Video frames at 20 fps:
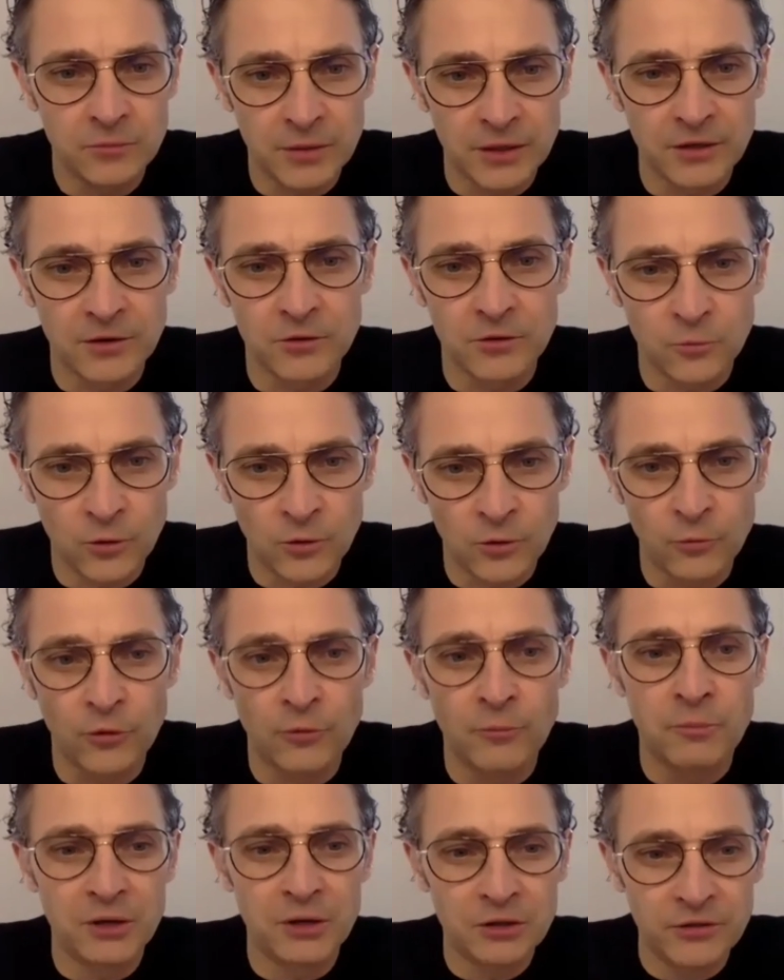because we
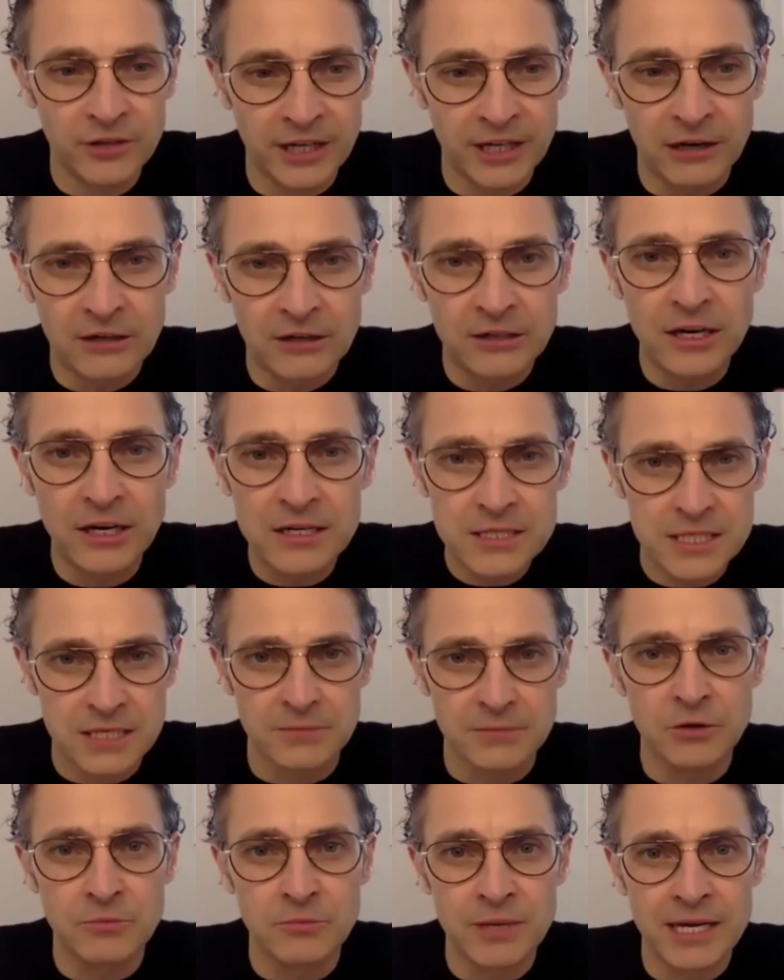were building our
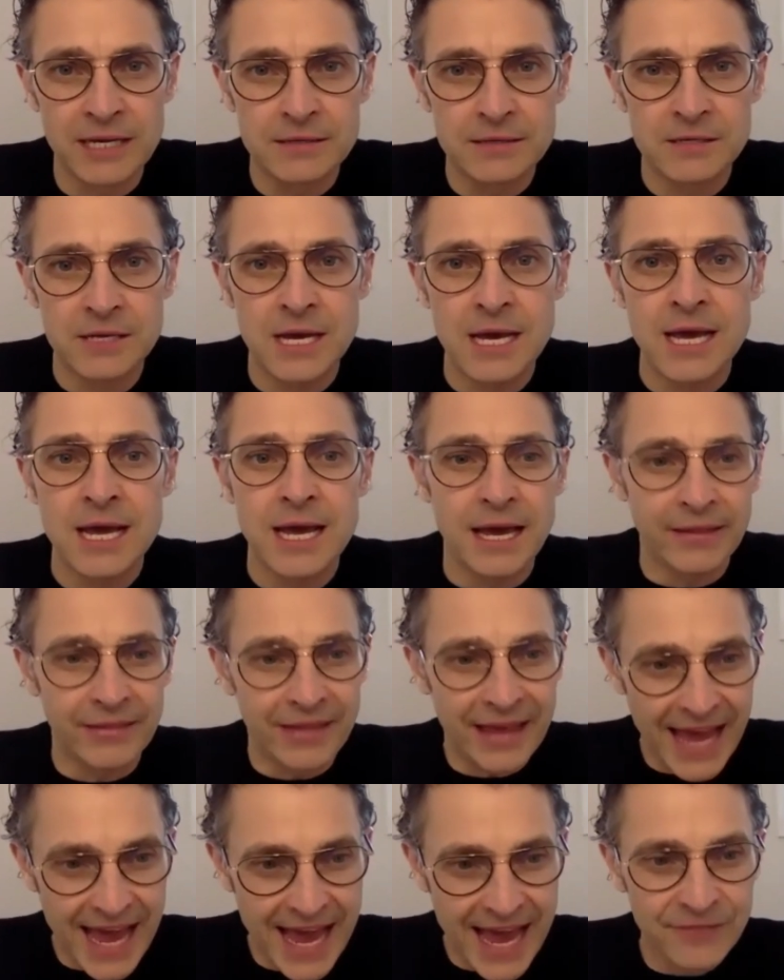customer base and
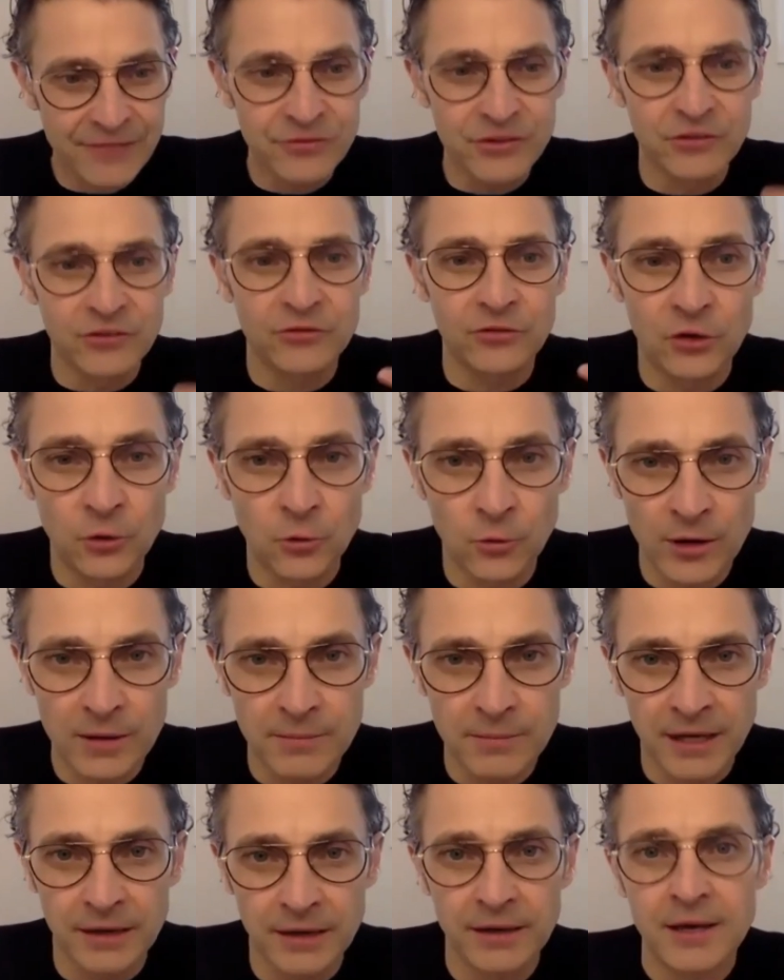they had this
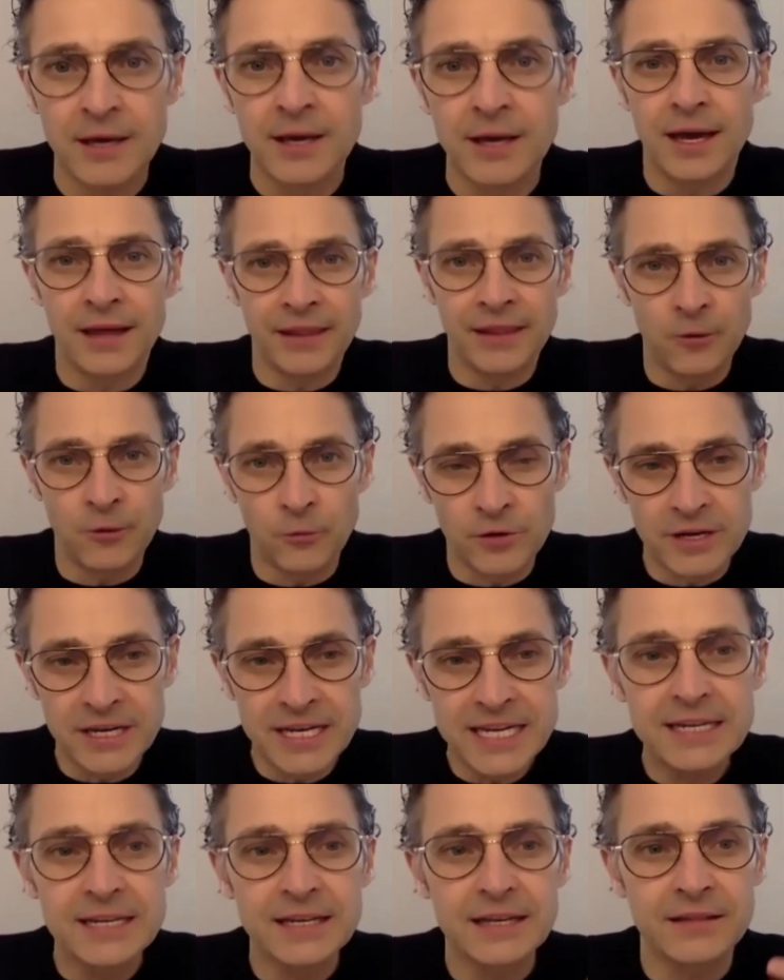equipment and they were
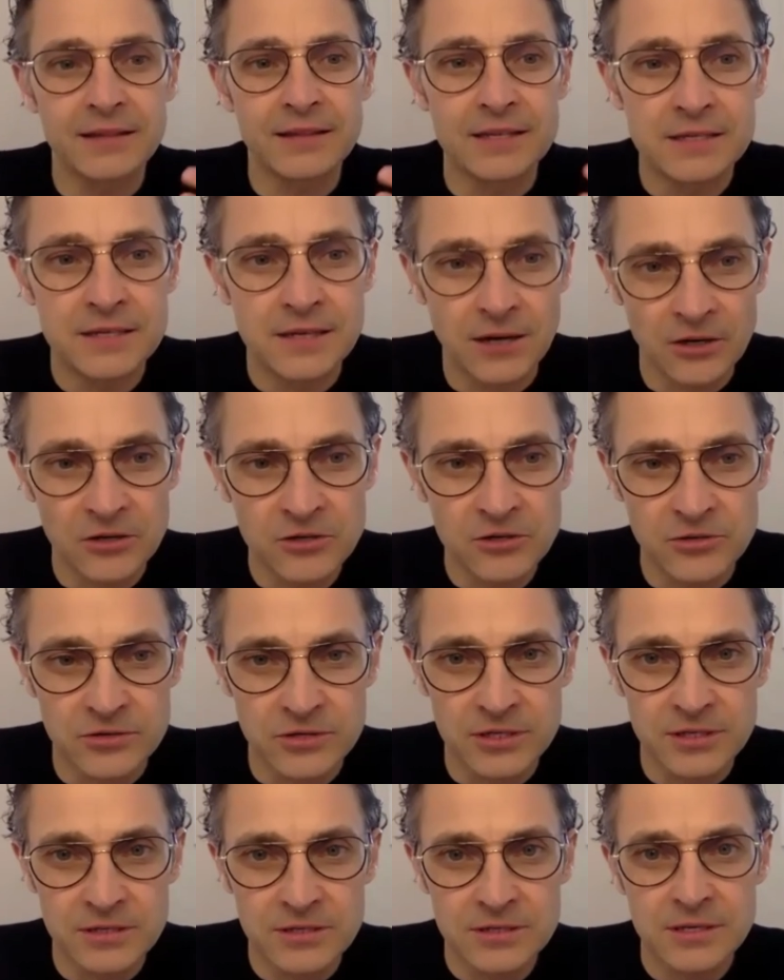needing these
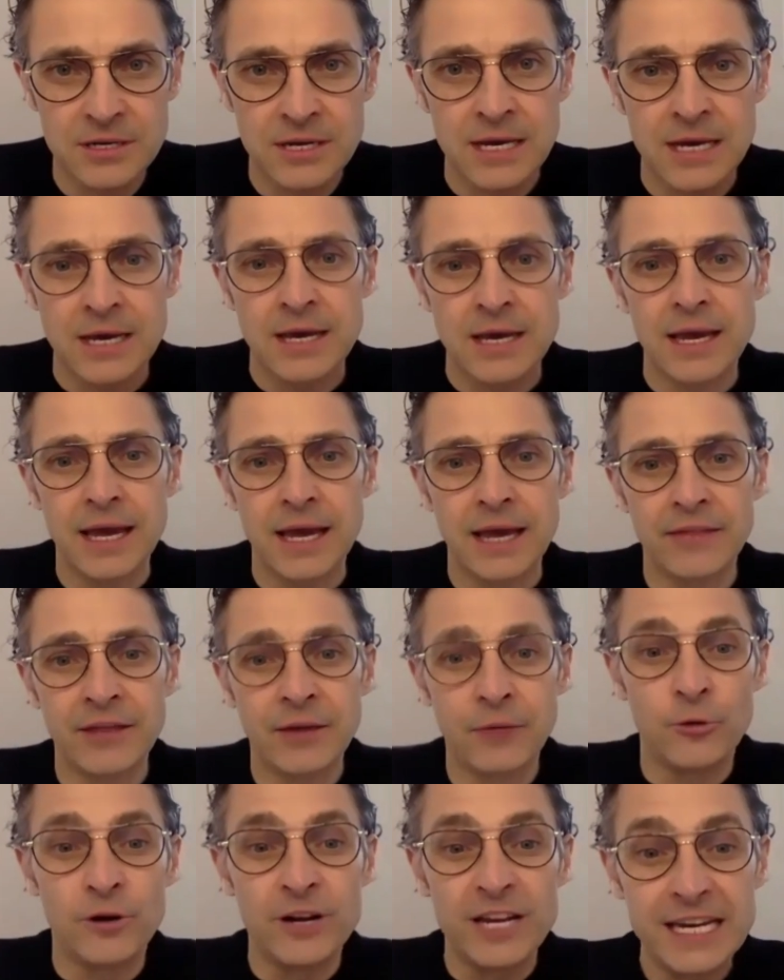cartridges and
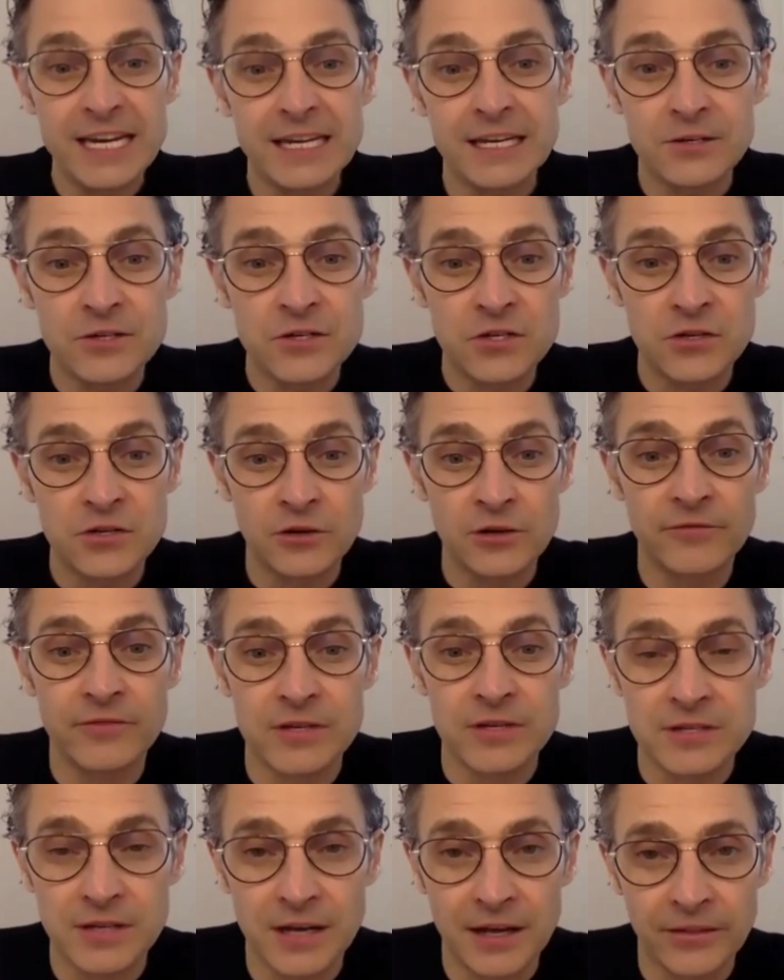they were needing
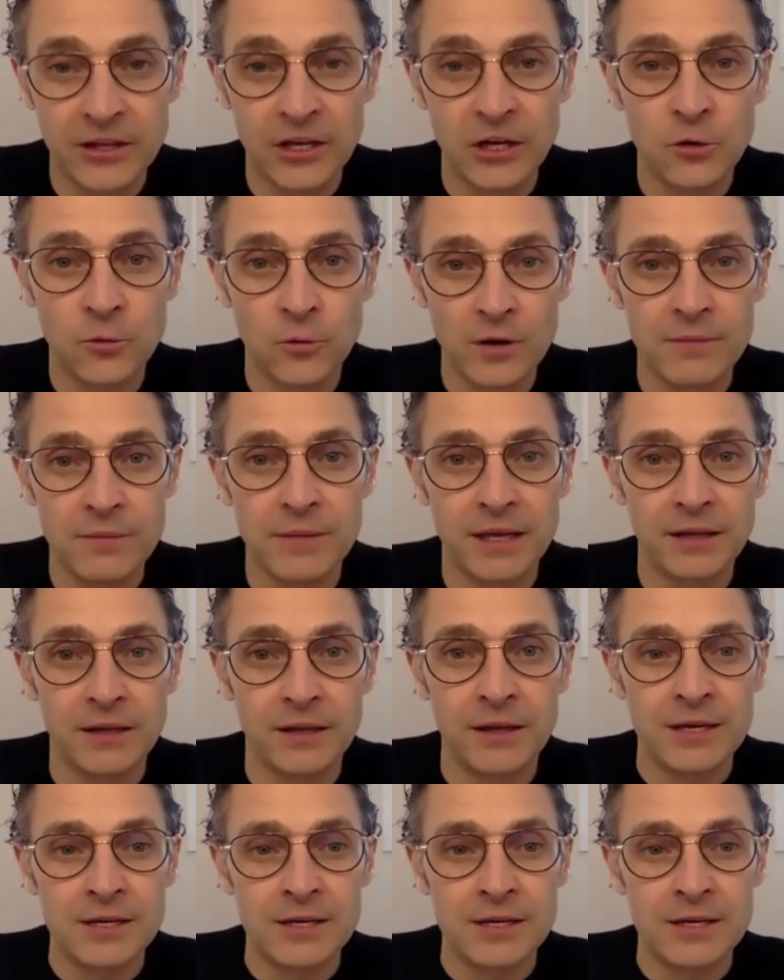service on the equipment.